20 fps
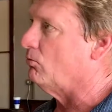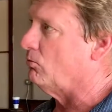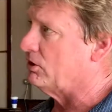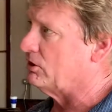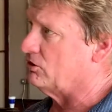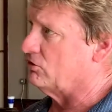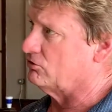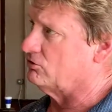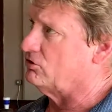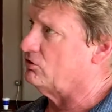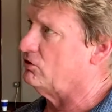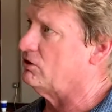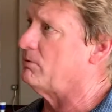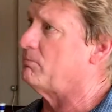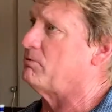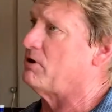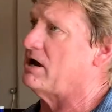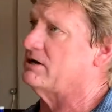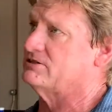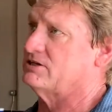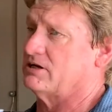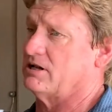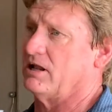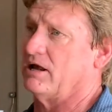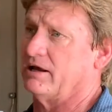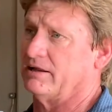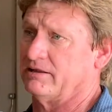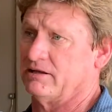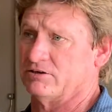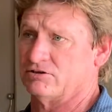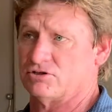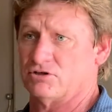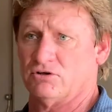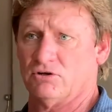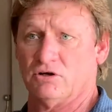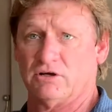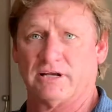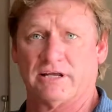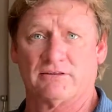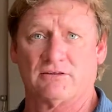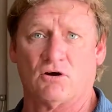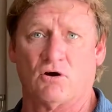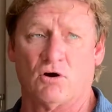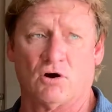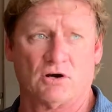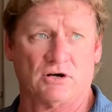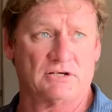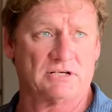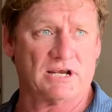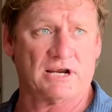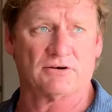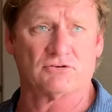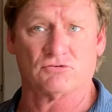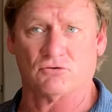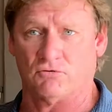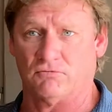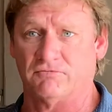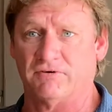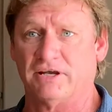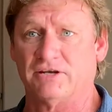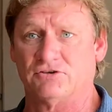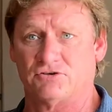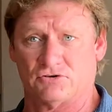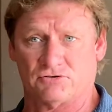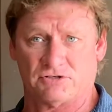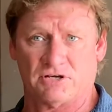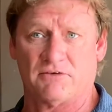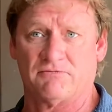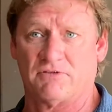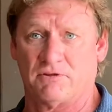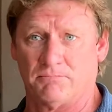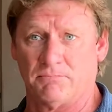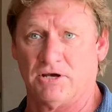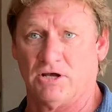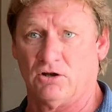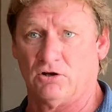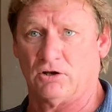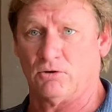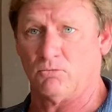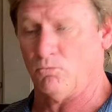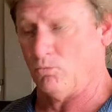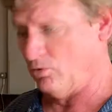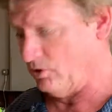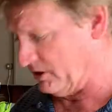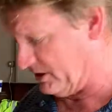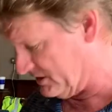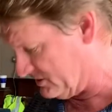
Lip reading: when you're doing a project like this, you look at the architectural features of the building. One